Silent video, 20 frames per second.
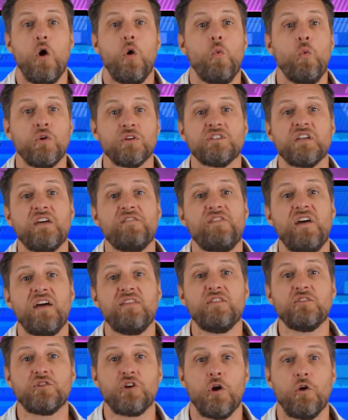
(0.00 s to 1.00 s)
Once I
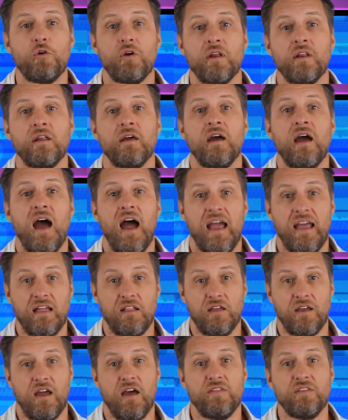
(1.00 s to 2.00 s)
find the token, I
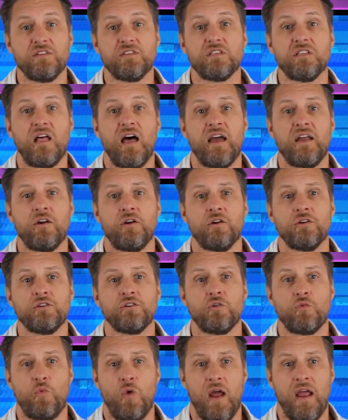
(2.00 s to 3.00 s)
click on the slider to
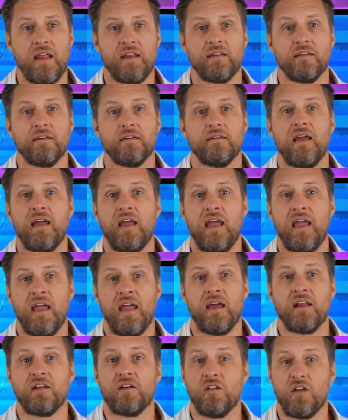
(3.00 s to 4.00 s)
the right
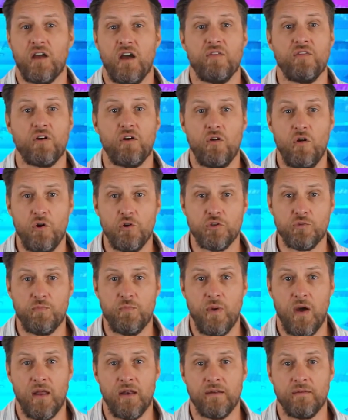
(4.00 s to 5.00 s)
and click on the close
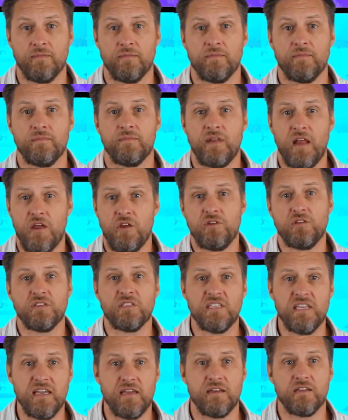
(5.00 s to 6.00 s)
button. Now you can
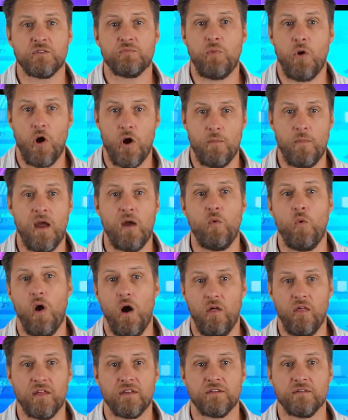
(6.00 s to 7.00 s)
see it's part of my
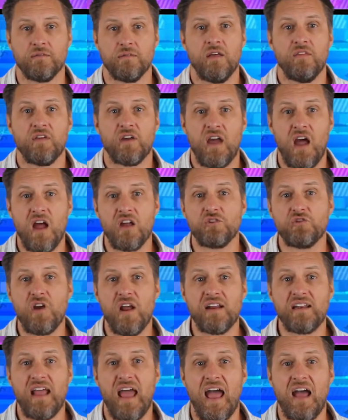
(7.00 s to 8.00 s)
wallet. The
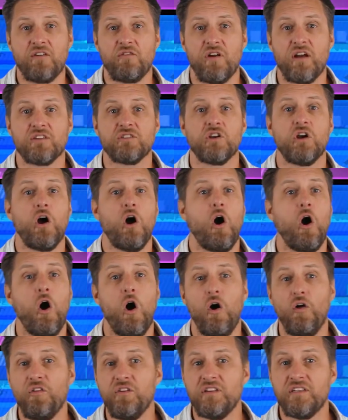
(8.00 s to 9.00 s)
contract address,
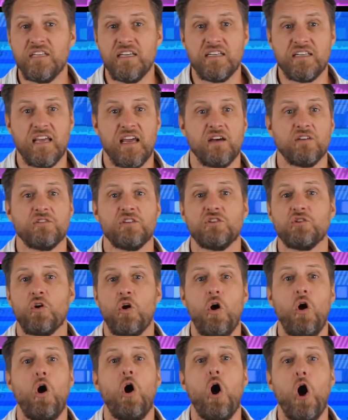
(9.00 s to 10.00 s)
all the details, these are
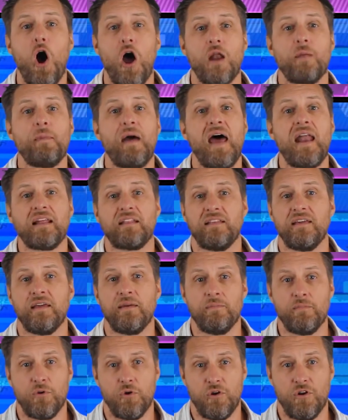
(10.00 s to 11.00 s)
all automatically
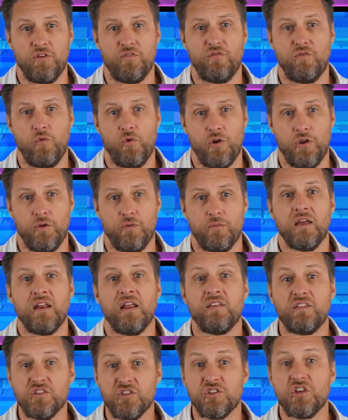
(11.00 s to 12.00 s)
inputted for you.
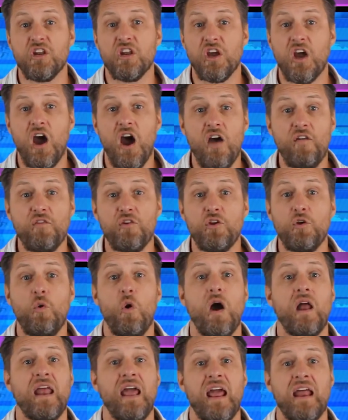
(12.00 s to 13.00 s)
Now this is going to cover you
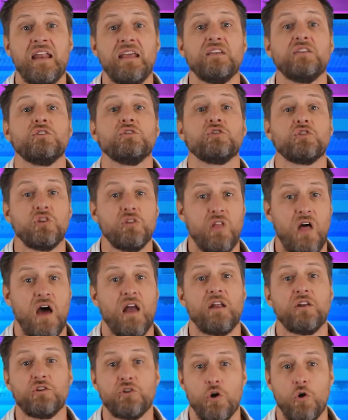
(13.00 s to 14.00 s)
on any
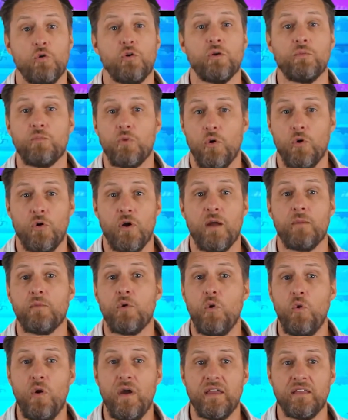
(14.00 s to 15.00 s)
Solana token program
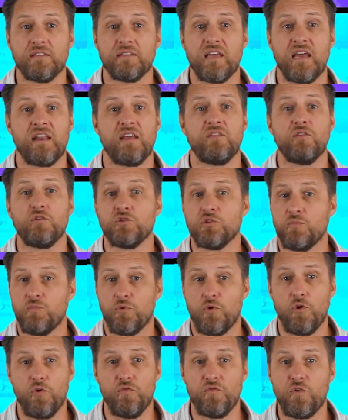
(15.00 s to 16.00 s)
coins, any of those
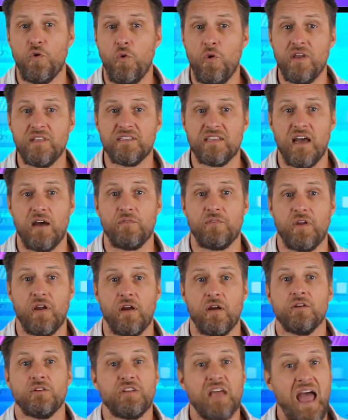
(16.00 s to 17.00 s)
approved coins out
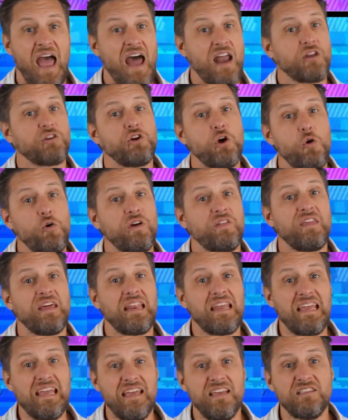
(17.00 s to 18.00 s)
there. To add a token
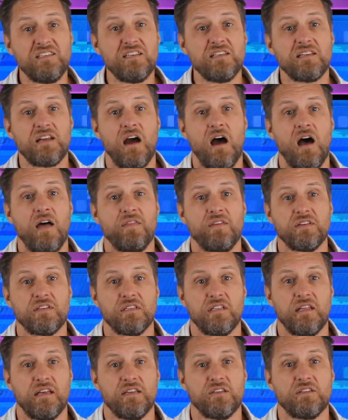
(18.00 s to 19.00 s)
that isn't on
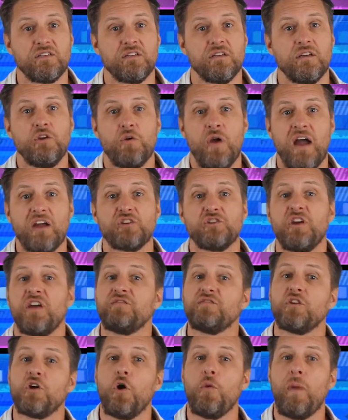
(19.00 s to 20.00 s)
this list, you actually
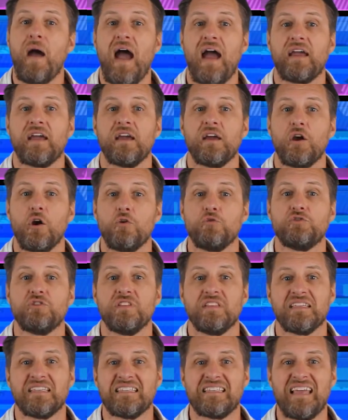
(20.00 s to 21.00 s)
have to go back and go to
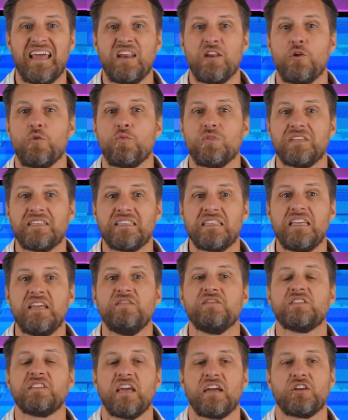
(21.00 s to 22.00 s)
the send or
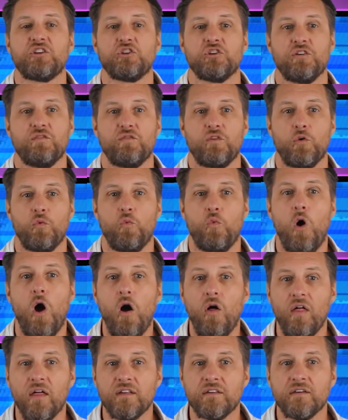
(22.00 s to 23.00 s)
receive section of your
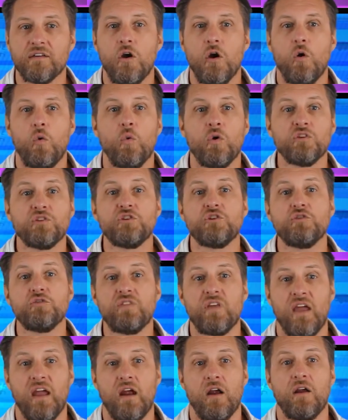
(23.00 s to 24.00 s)
wallet. Once you're
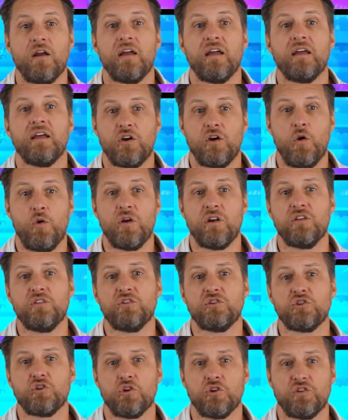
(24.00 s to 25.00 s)
there, go into
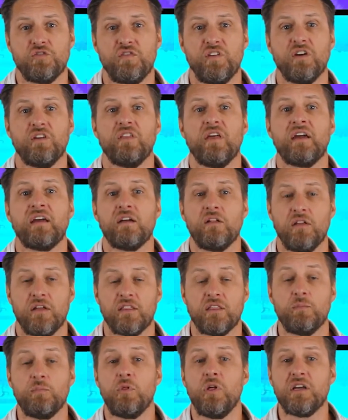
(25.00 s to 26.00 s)
the search field and
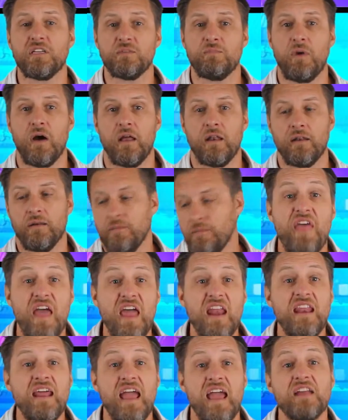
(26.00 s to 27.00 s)
click the plus button.
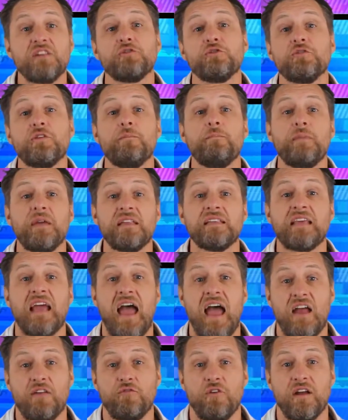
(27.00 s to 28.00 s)
Then enter the mint
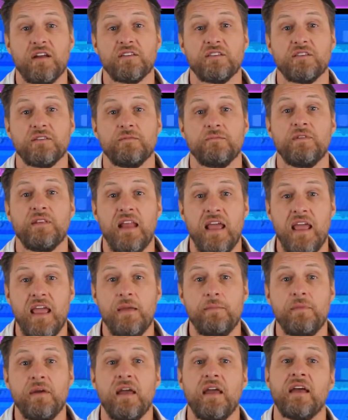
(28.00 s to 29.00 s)
address,
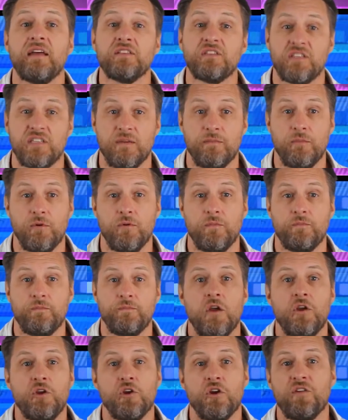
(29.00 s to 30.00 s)
name, and symbol.
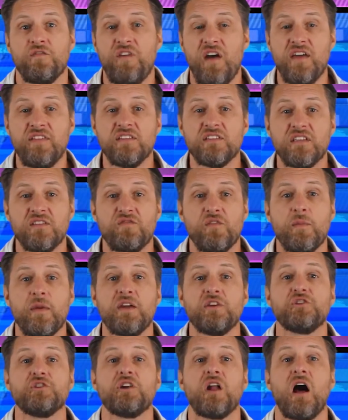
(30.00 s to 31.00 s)
You're going to find this
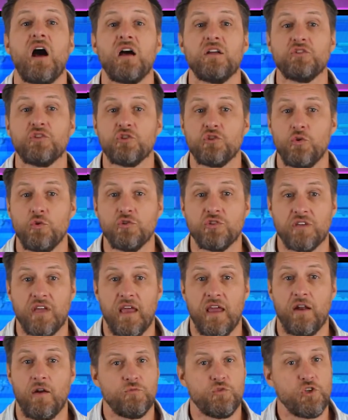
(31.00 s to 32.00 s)
information on
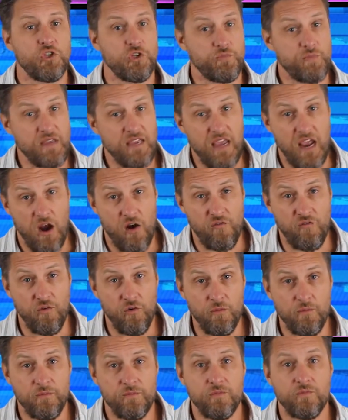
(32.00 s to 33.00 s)
SolScanner. Just be
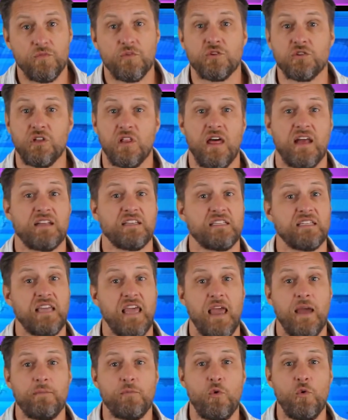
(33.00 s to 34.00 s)
careful. There's a lot of
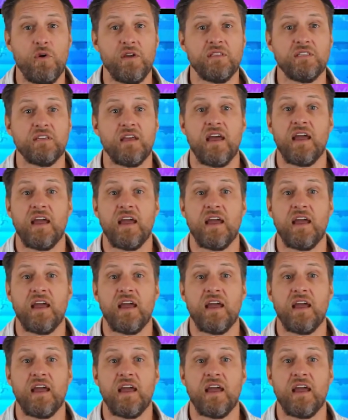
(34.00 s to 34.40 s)
scam coins